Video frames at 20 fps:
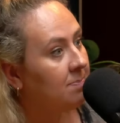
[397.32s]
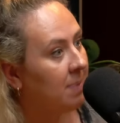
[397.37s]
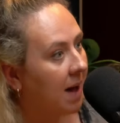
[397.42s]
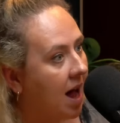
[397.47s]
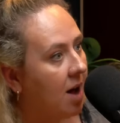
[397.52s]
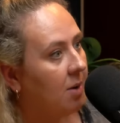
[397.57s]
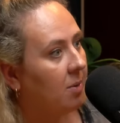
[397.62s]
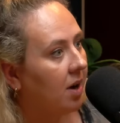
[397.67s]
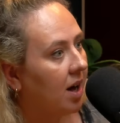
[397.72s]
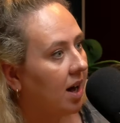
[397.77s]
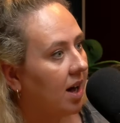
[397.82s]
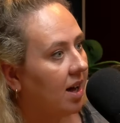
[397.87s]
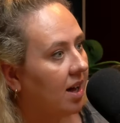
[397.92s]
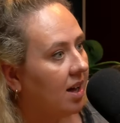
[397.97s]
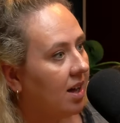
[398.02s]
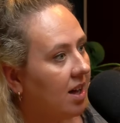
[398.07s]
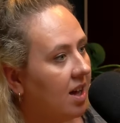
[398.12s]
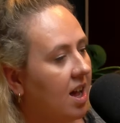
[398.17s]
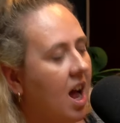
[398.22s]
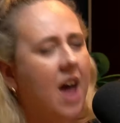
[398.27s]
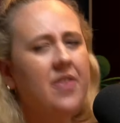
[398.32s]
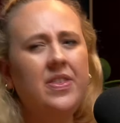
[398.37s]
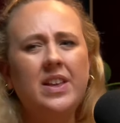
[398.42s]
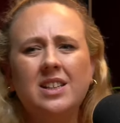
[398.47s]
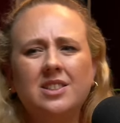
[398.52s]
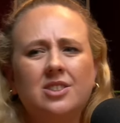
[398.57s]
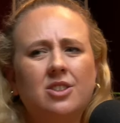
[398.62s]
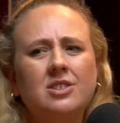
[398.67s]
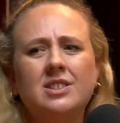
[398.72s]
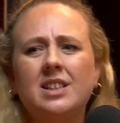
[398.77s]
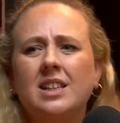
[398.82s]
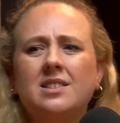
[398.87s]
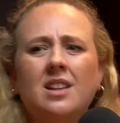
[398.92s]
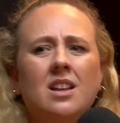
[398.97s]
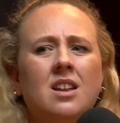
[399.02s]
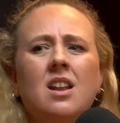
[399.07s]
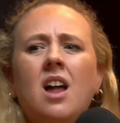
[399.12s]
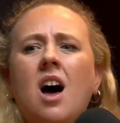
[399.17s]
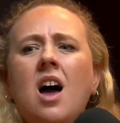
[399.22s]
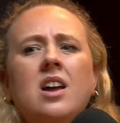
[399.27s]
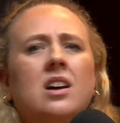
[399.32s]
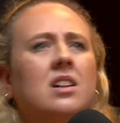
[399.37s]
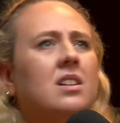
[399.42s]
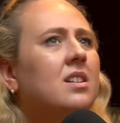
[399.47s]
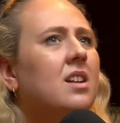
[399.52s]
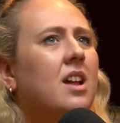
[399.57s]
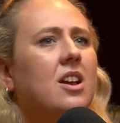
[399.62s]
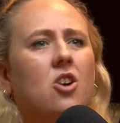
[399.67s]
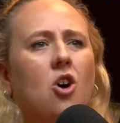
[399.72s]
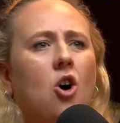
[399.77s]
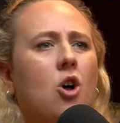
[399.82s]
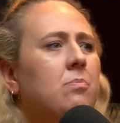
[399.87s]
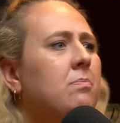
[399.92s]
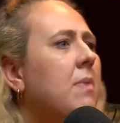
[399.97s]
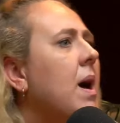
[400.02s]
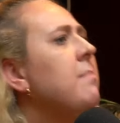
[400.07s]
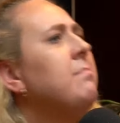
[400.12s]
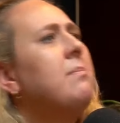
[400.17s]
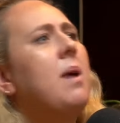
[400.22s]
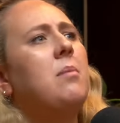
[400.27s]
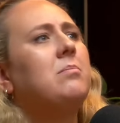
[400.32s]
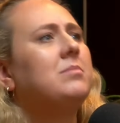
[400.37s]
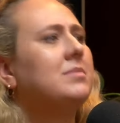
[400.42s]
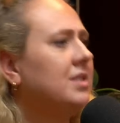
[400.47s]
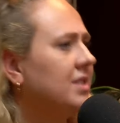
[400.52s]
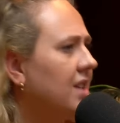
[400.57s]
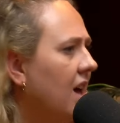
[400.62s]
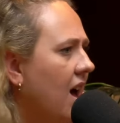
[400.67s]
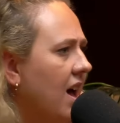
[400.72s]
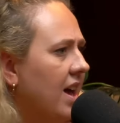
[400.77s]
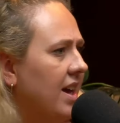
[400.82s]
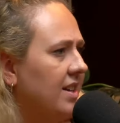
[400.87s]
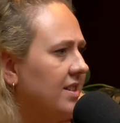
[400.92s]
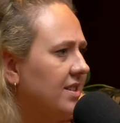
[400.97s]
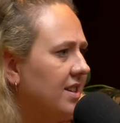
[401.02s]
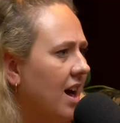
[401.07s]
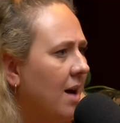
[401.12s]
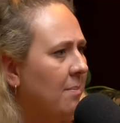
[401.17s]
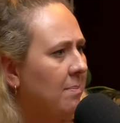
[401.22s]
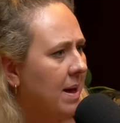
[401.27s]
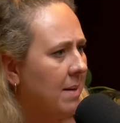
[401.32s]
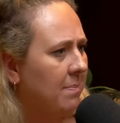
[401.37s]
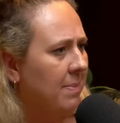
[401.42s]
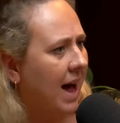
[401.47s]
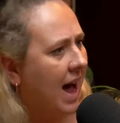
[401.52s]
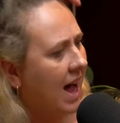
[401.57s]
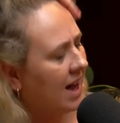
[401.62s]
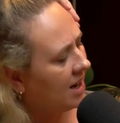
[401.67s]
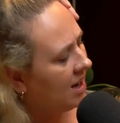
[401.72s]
Bauer. Lyle I think Bauer. it's because there's a Lyle like on my mum's side a bit back.